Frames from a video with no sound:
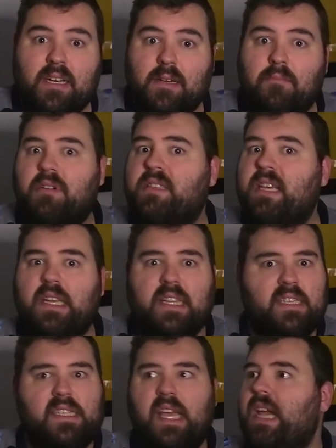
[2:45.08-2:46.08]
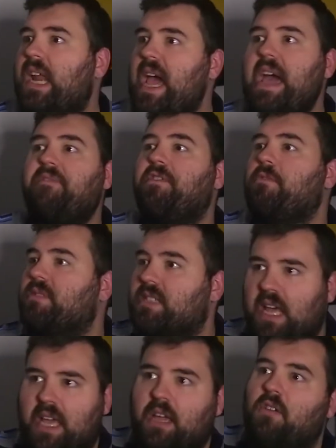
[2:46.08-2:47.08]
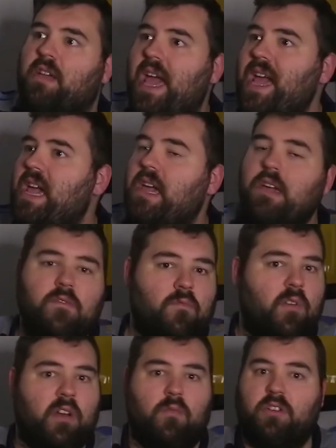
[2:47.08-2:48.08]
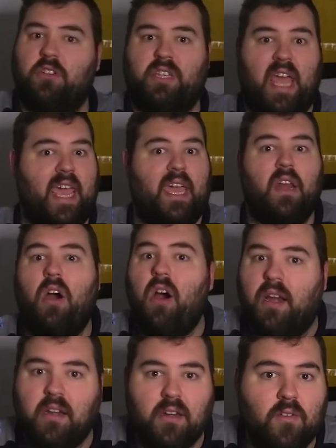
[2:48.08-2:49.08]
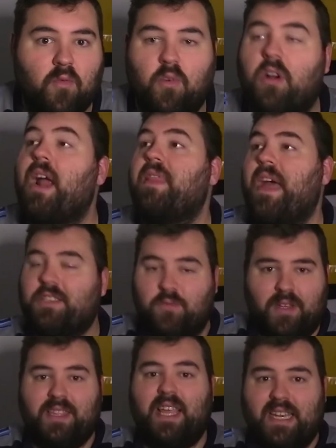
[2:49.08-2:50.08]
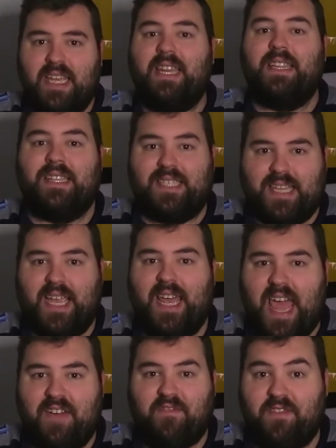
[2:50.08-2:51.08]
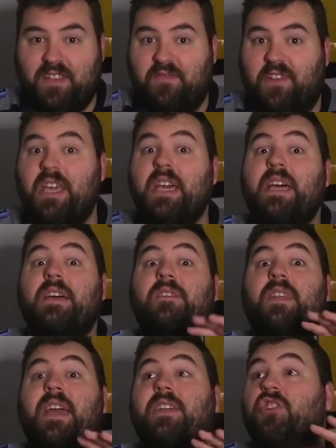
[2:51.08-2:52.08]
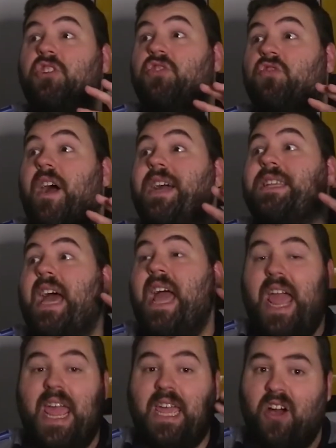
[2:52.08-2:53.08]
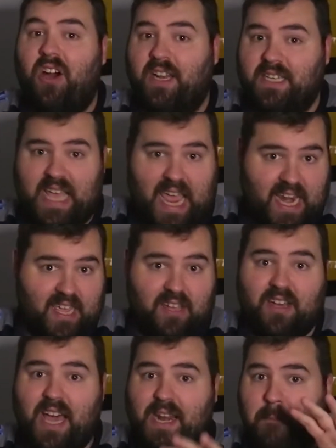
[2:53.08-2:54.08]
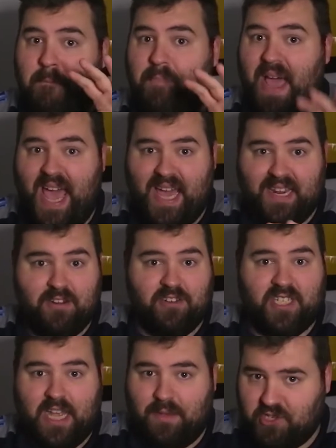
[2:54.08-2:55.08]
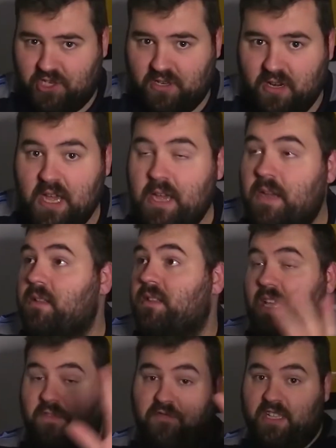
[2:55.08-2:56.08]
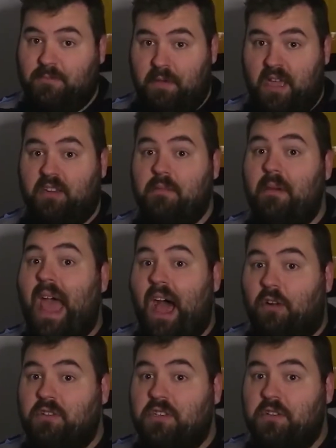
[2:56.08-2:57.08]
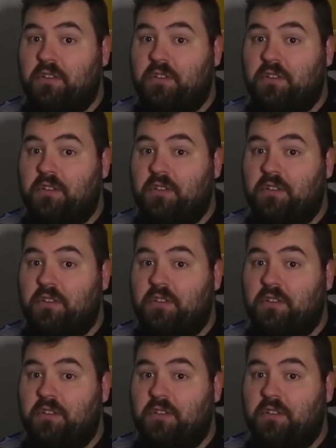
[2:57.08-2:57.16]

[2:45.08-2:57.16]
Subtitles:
But then in the second half, it was like, okay, we're just hanging on. That's what they did in the second half offensively. They just tried to hang on. Tannehill had a bad interception. Defense bailed him out,